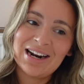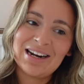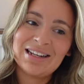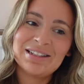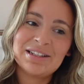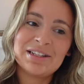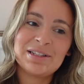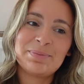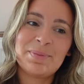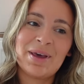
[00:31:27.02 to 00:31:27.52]
and
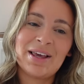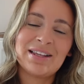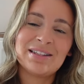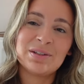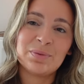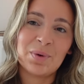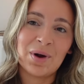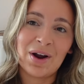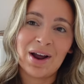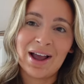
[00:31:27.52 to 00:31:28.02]
it's a
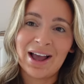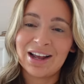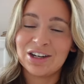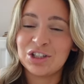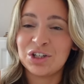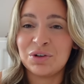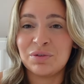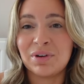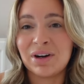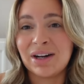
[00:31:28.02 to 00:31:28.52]
space where I
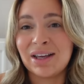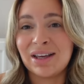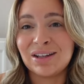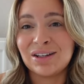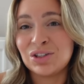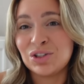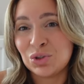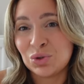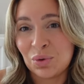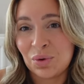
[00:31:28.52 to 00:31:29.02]
actually really
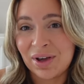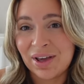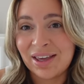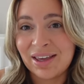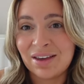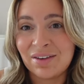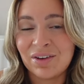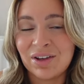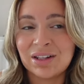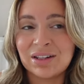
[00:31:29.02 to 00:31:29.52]
enjoy
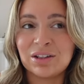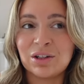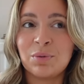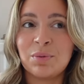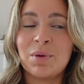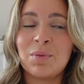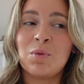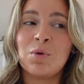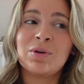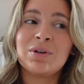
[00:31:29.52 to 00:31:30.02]
giving a little
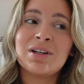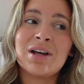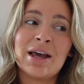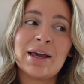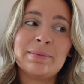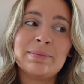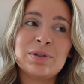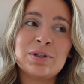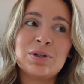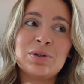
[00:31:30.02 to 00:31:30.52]
bit more
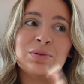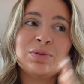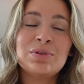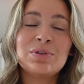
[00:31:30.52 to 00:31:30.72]
time to.